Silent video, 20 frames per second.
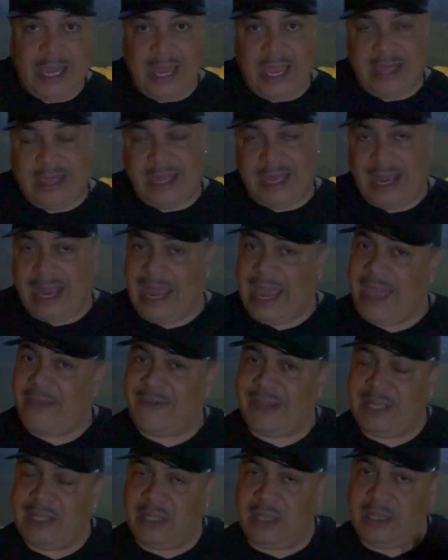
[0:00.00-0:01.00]
And then I have
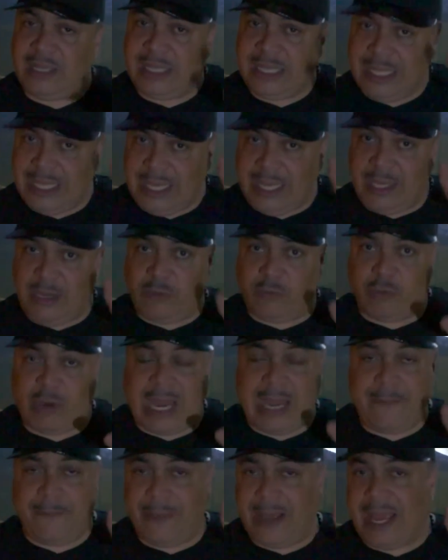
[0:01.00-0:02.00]
a little lid
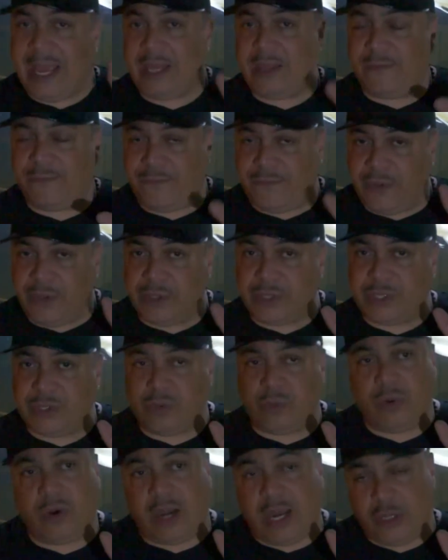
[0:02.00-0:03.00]
right by the filter
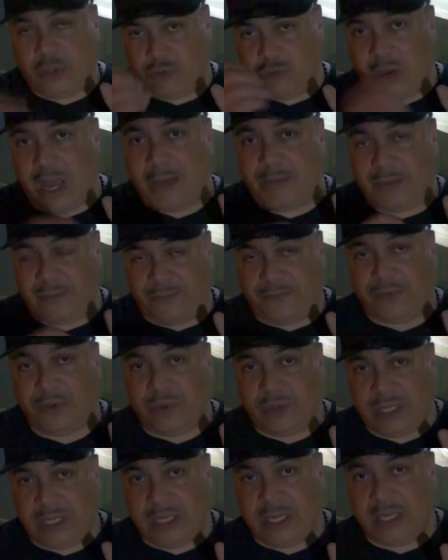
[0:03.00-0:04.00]
where I drop the
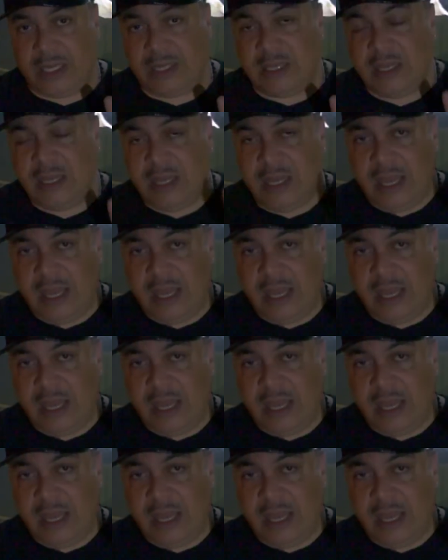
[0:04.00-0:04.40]
food in